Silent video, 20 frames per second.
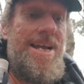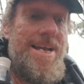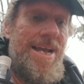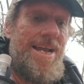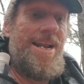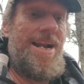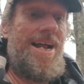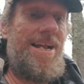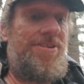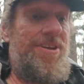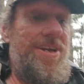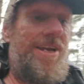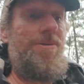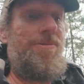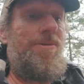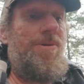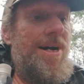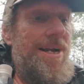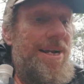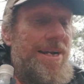And I'll tell you
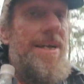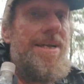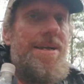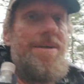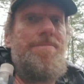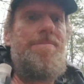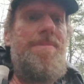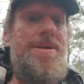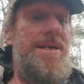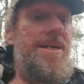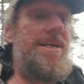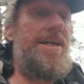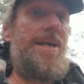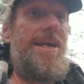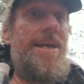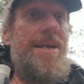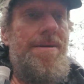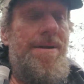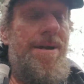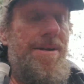what, me
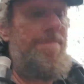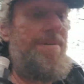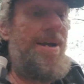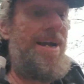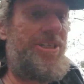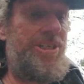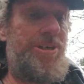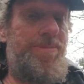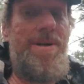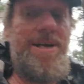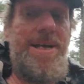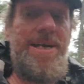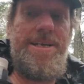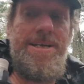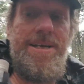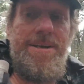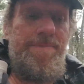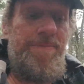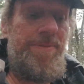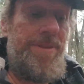and Magic
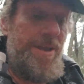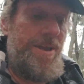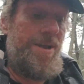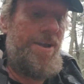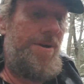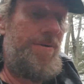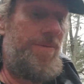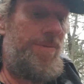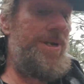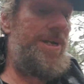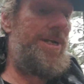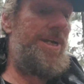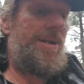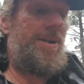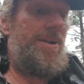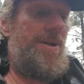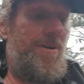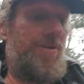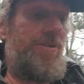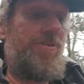Mike, we get
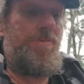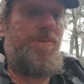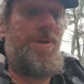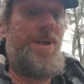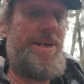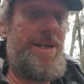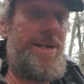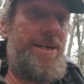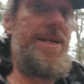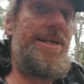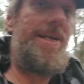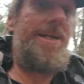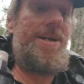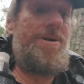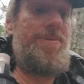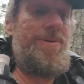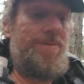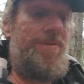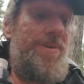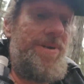along splendid. You know,
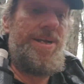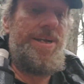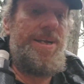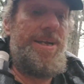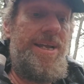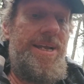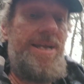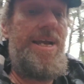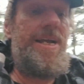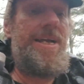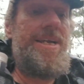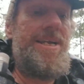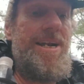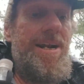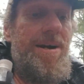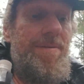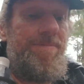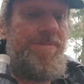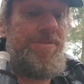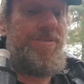we, we you
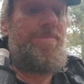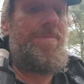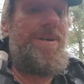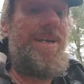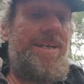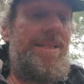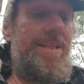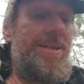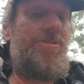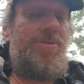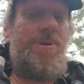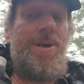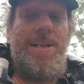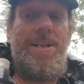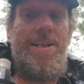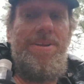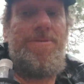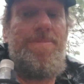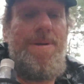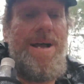know, to me, the
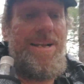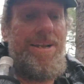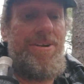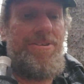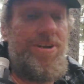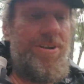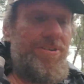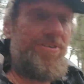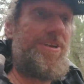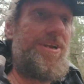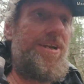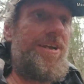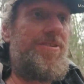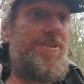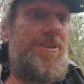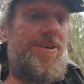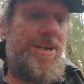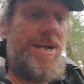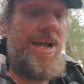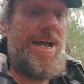trail is about logistics
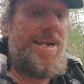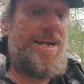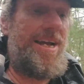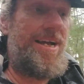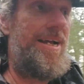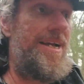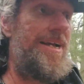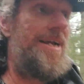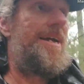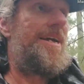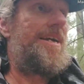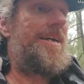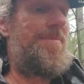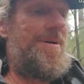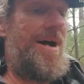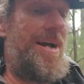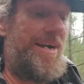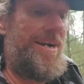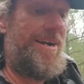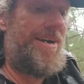and you got to, come
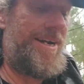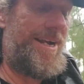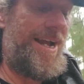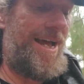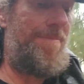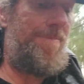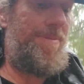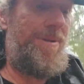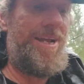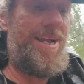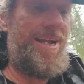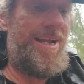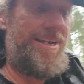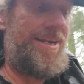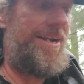out here and kind of plan,